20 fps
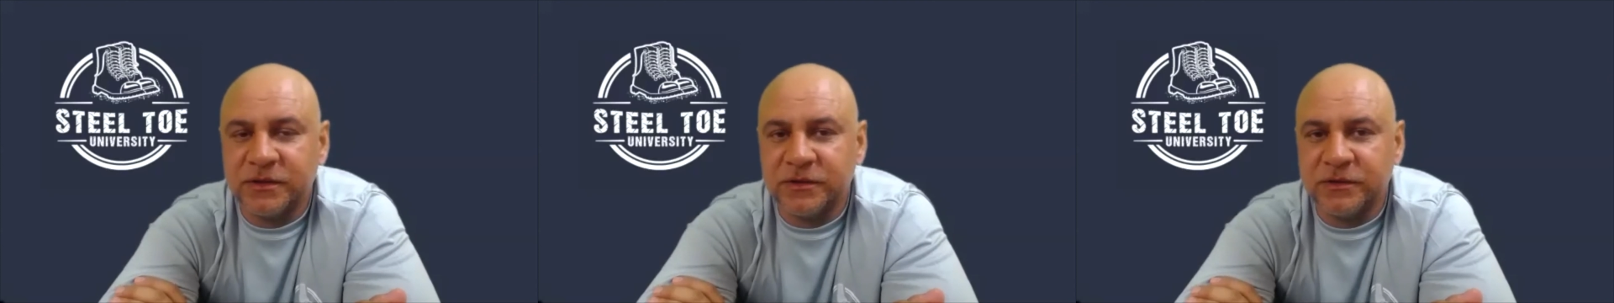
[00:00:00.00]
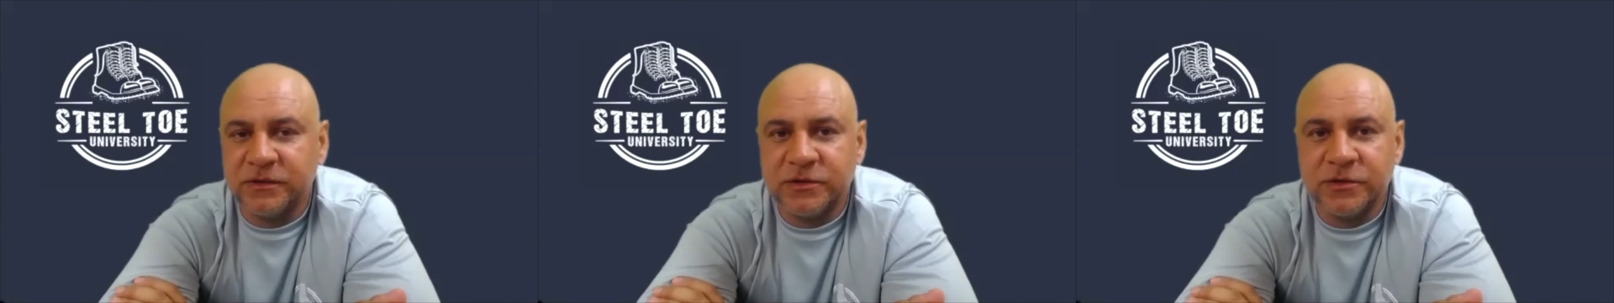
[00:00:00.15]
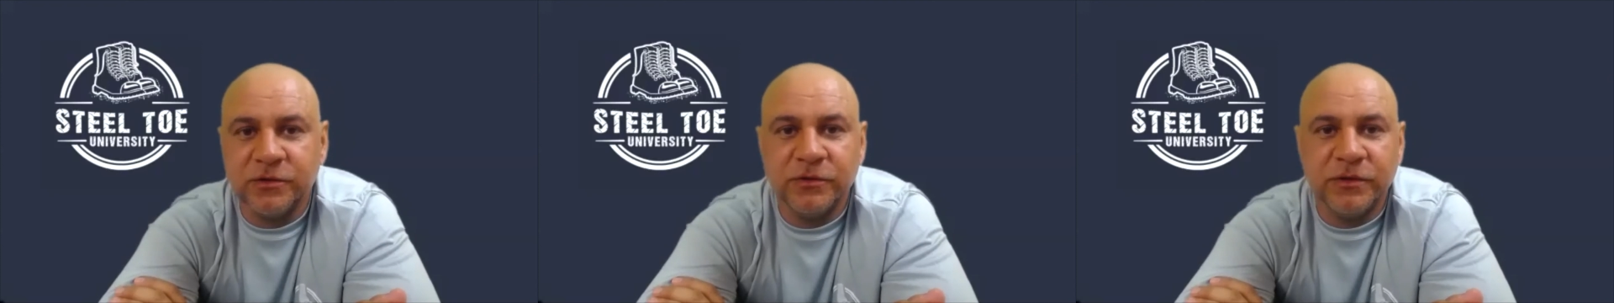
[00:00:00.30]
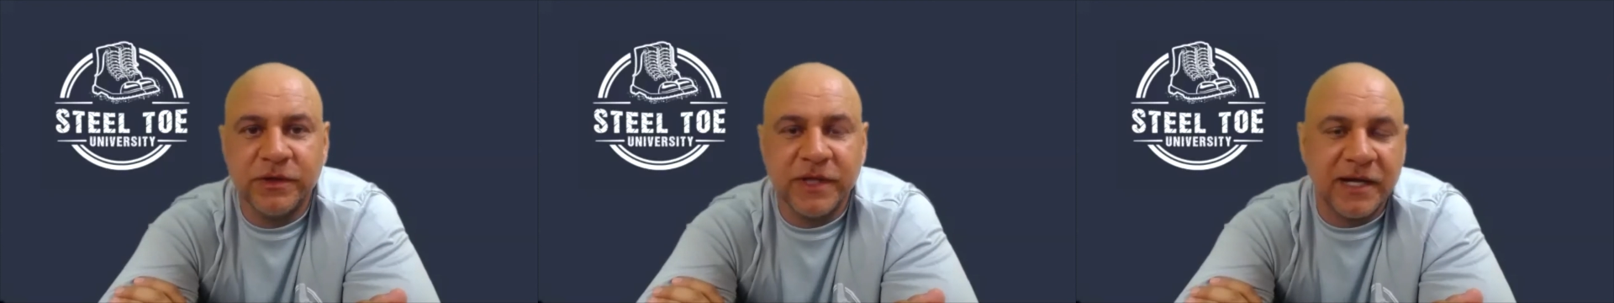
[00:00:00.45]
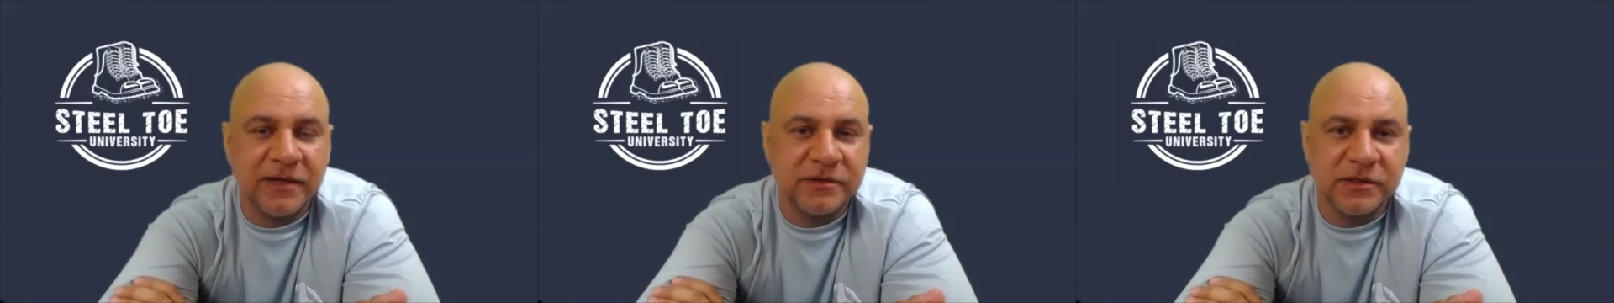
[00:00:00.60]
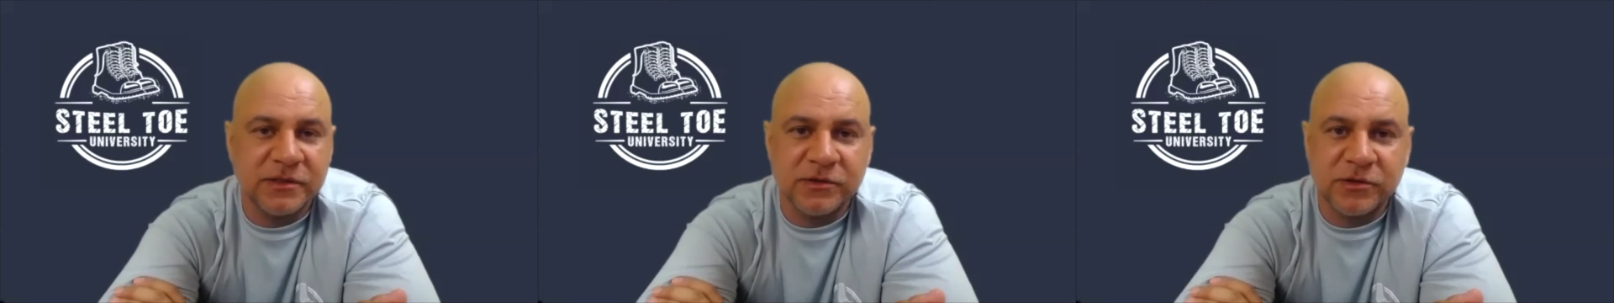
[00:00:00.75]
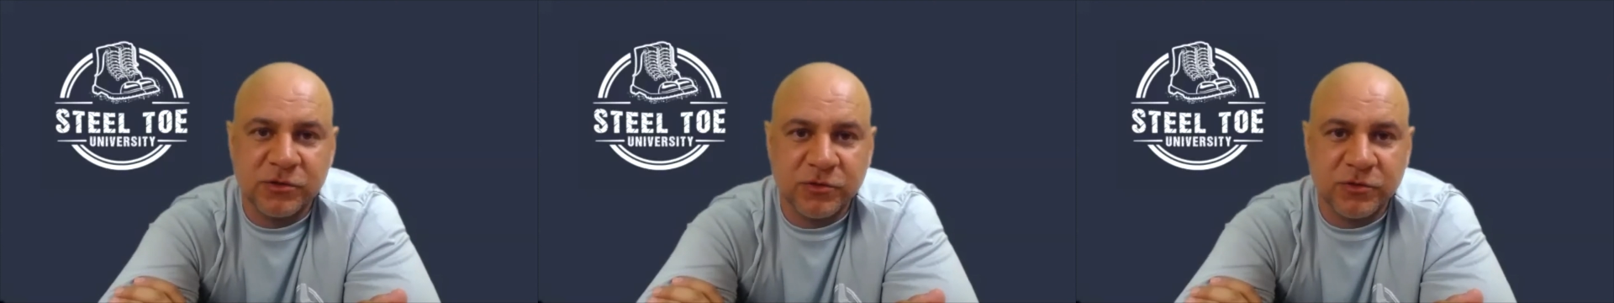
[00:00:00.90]

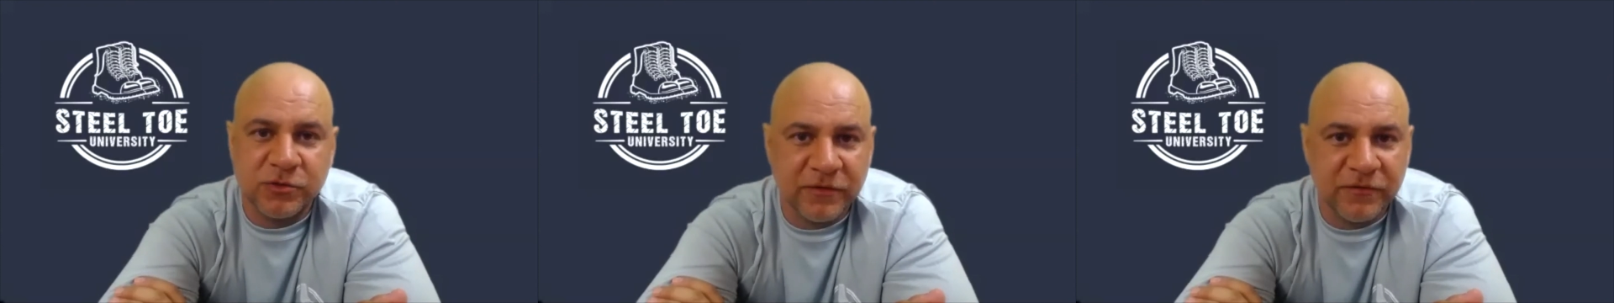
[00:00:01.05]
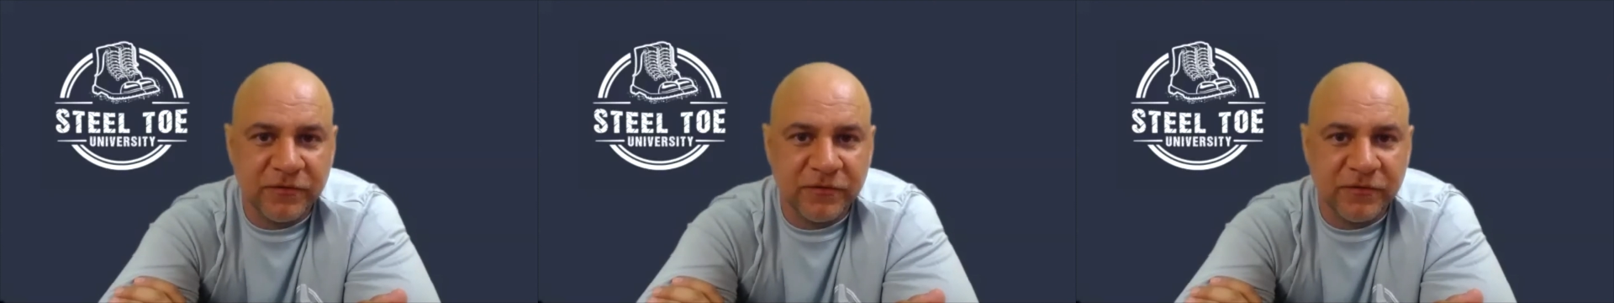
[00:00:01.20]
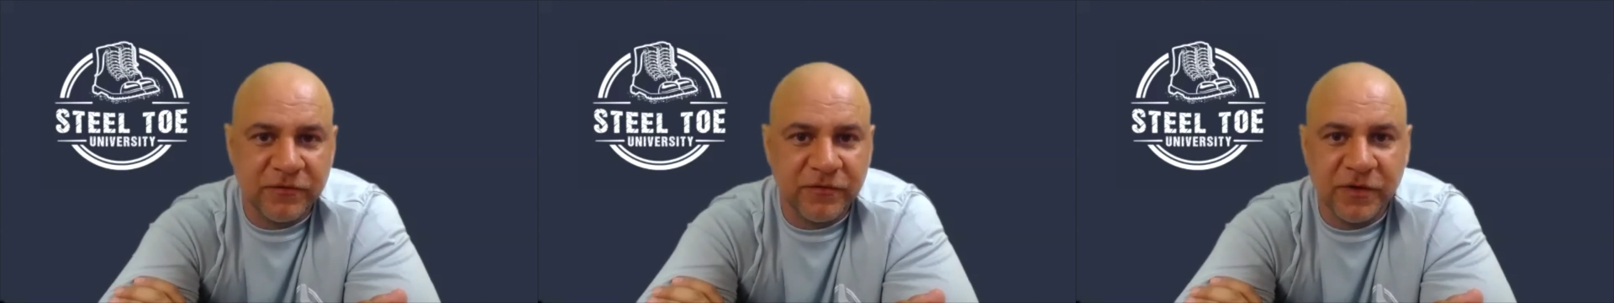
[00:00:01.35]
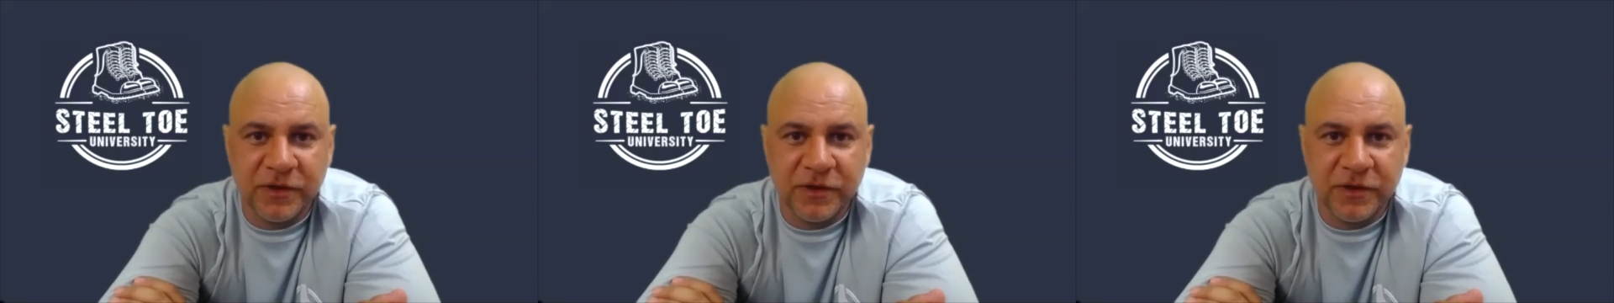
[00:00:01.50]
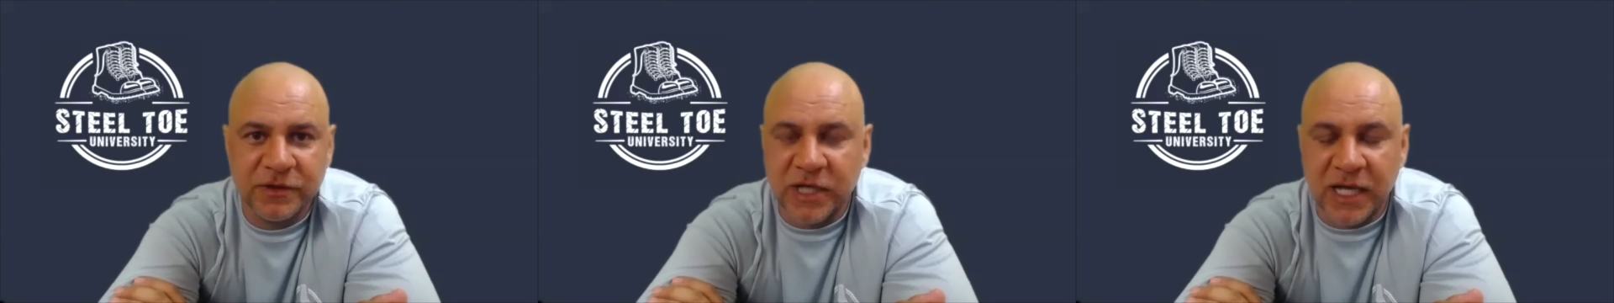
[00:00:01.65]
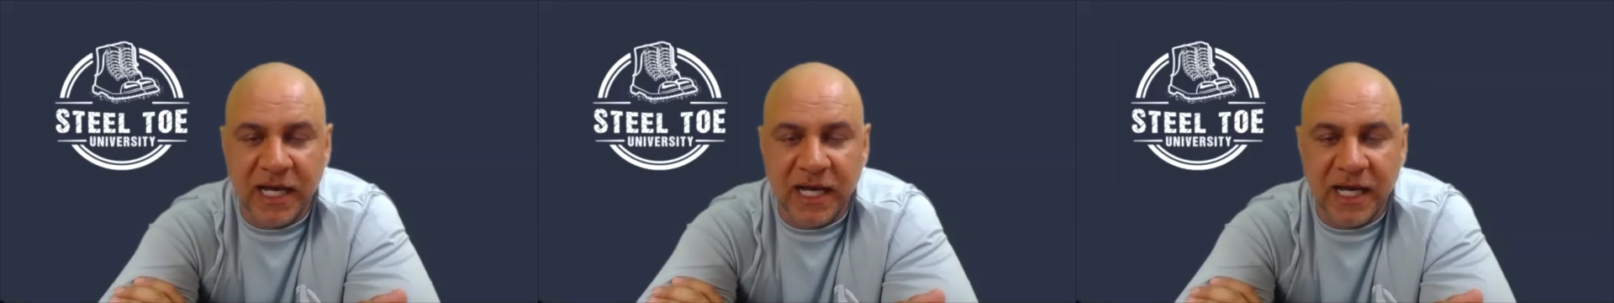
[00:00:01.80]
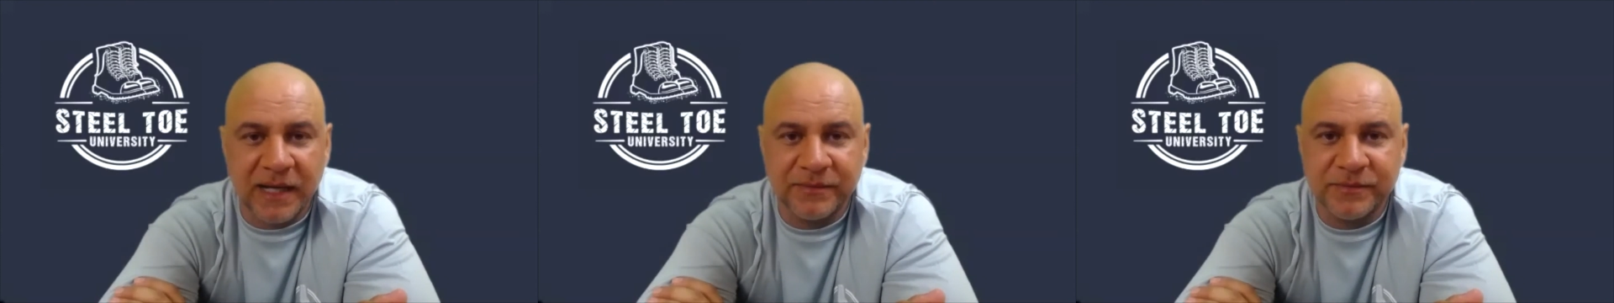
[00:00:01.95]
2,000 square foot
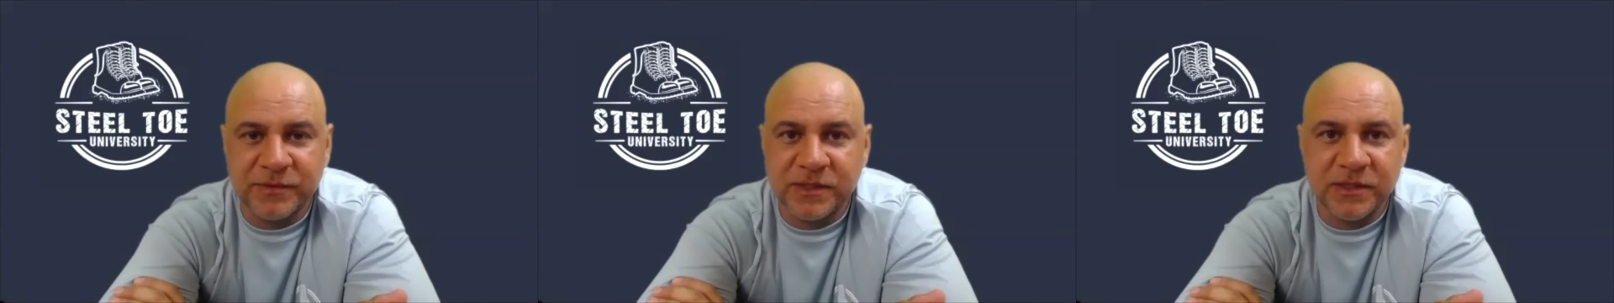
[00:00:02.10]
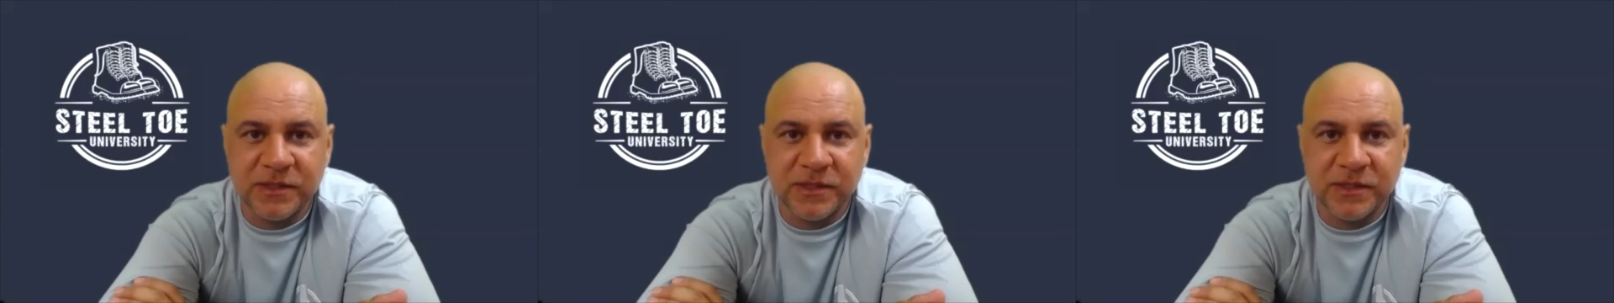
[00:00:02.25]
jobs.